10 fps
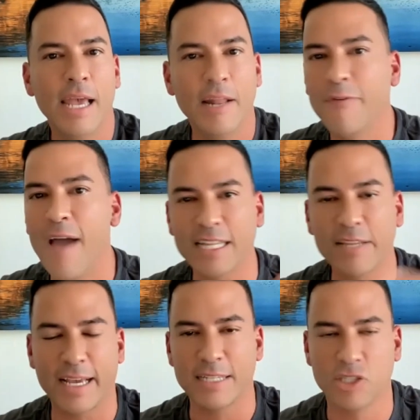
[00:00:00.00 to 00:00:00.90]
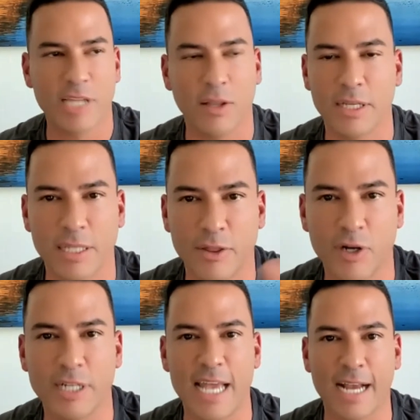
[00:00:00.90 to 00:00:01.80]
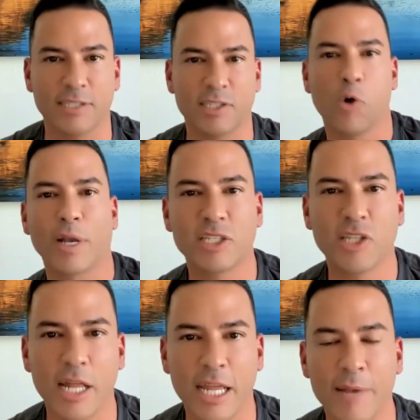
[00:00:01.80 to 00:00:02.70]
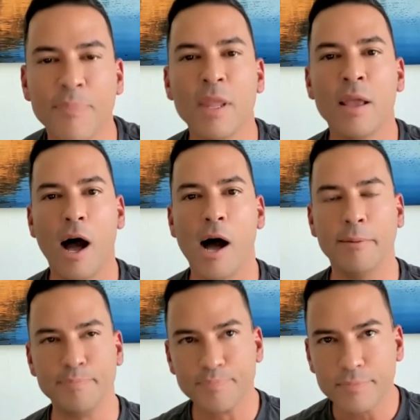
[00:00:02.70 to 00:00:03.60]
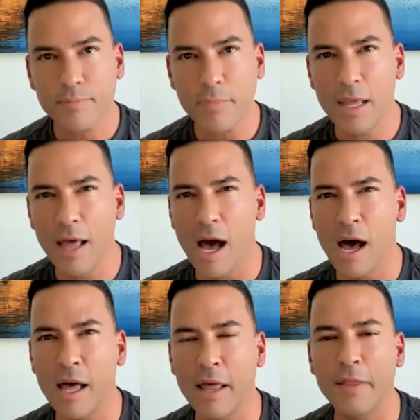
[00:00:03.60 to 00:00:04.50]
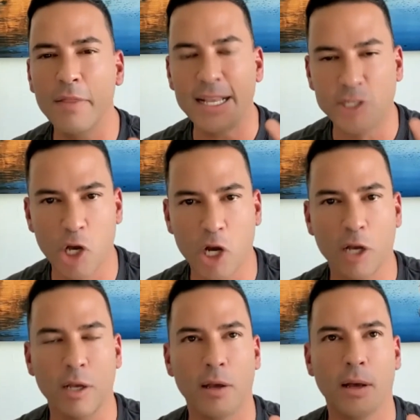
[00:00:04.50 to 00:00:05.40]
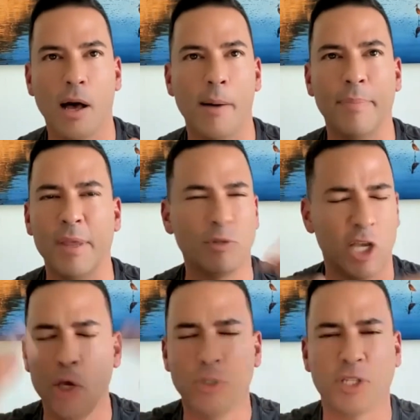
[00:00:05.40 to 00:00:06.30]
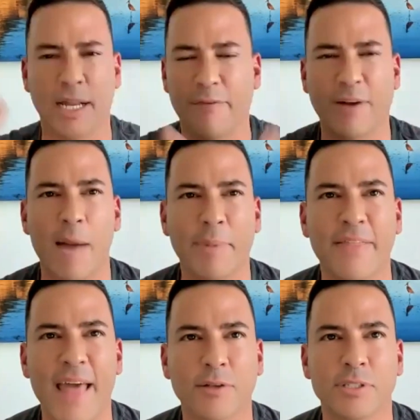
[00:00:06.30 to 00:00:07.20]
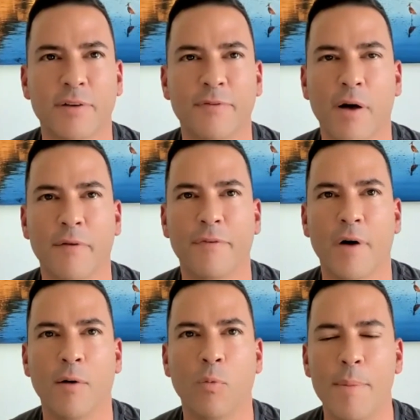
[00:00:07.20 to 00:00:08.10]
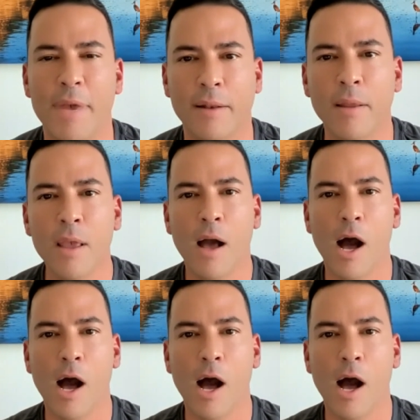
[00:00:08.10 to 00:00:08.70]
In fact, if I could just tell this in 30 seconds, a quick study. They took it was a huge study. I forget how many thousands of women.